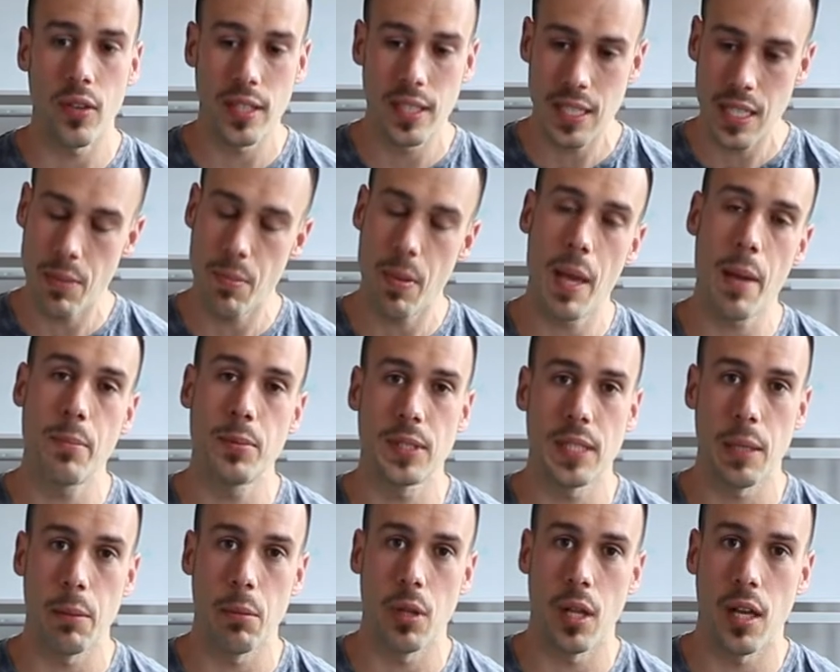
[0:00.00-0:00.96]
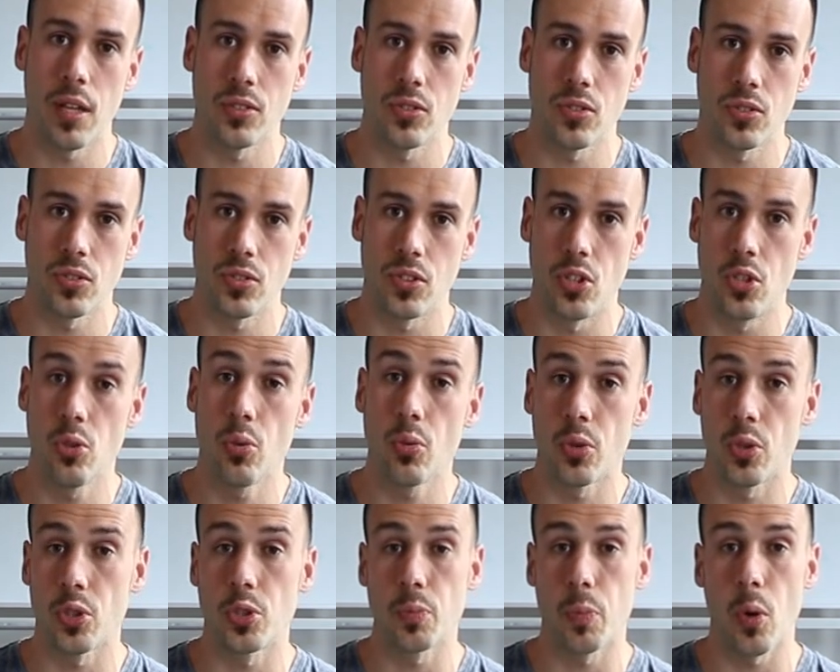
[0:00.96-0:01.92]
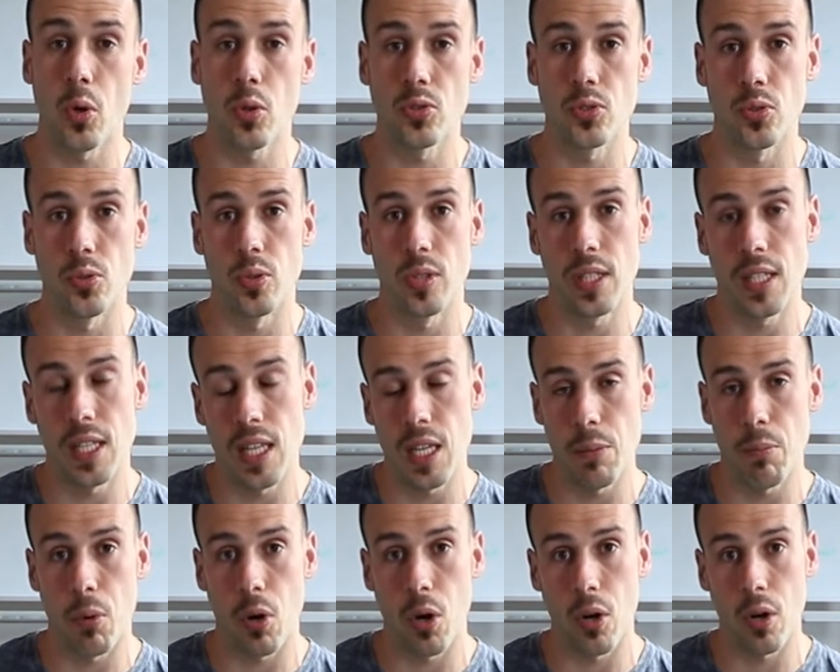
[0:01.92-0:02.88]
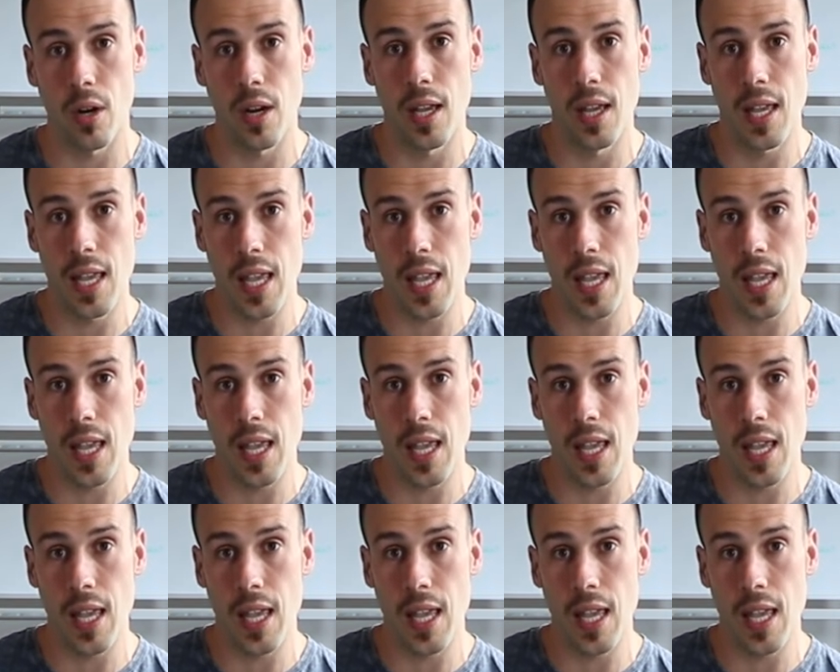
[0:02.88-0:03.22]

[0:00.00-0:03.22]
the deep hip stabilizers to do what they're supposed to keep our